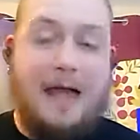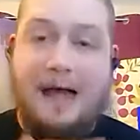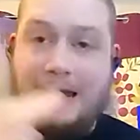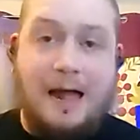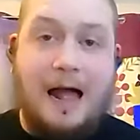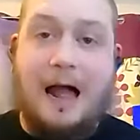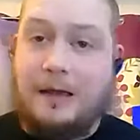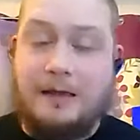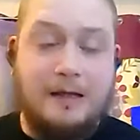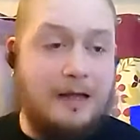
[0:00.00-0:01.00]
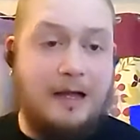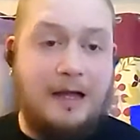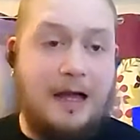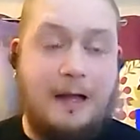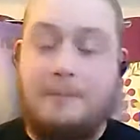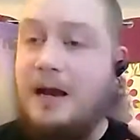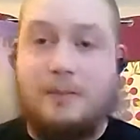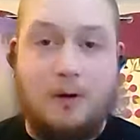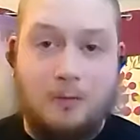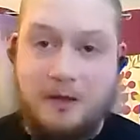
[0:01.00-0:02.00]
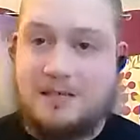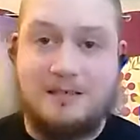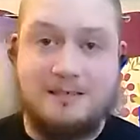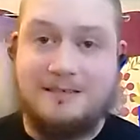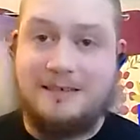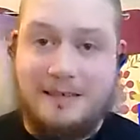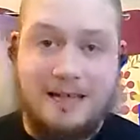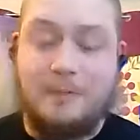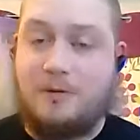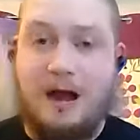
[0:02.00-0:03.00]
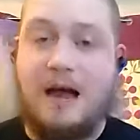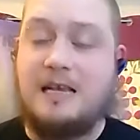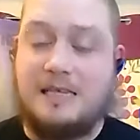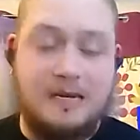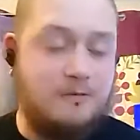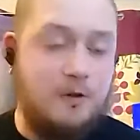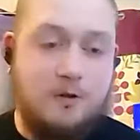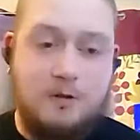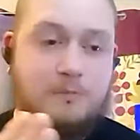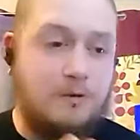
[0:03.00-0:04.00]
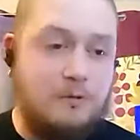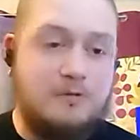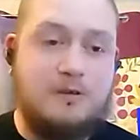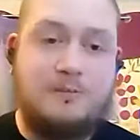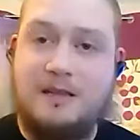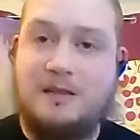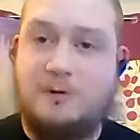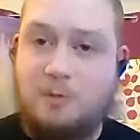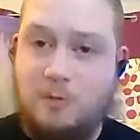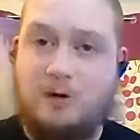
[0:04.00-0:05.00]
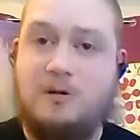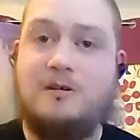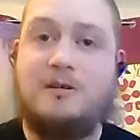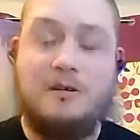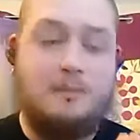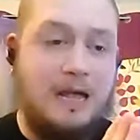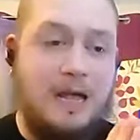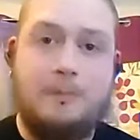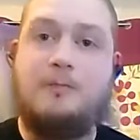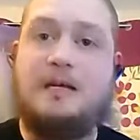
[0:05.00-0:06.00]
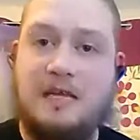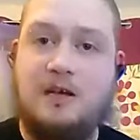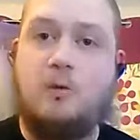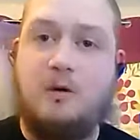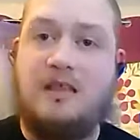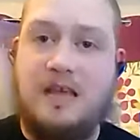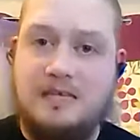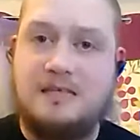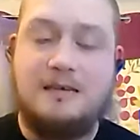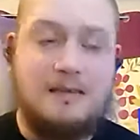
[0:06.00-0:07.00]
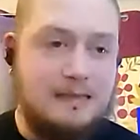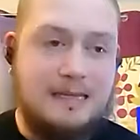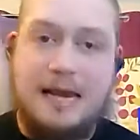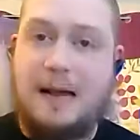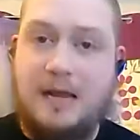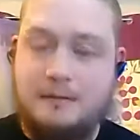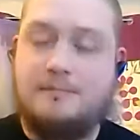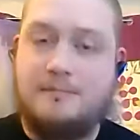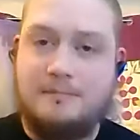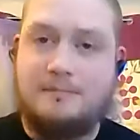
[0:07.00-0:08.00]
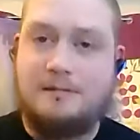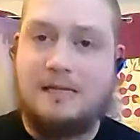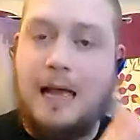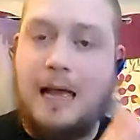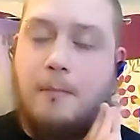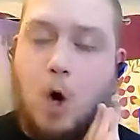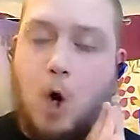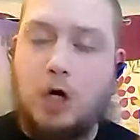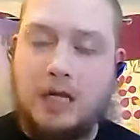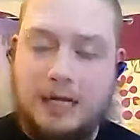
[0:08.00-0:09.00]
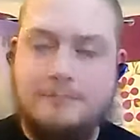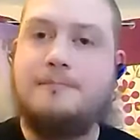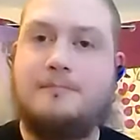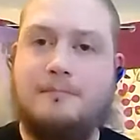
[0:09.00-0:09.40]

and I I made a promise in that prayer. I said, if you can prove to me that you're real by helping me deal with this, then I'm in. I'm all in.